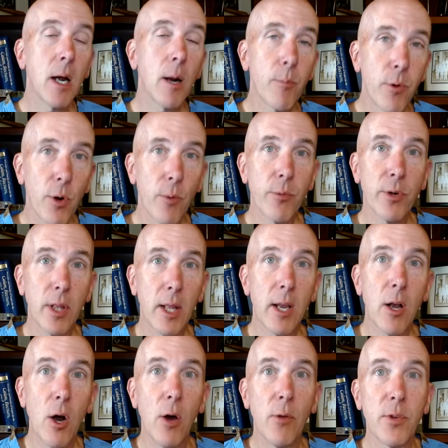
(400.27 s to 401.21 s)
appropriately
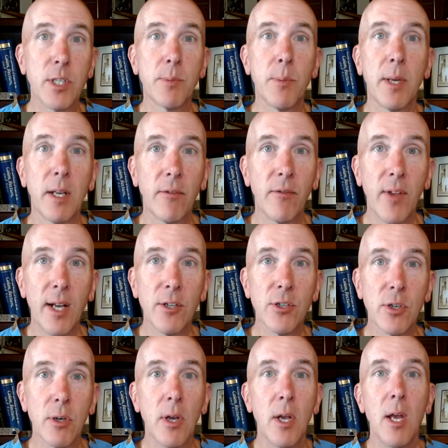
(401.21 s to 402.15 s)
called the splenic
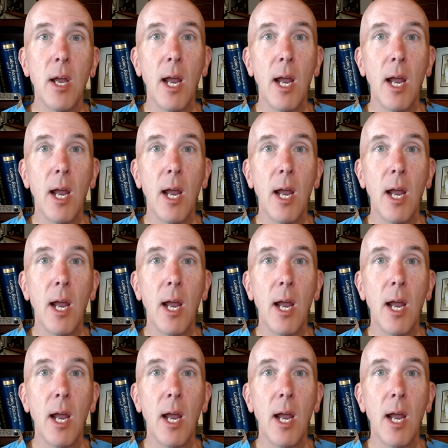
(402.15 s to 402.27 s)
flexure.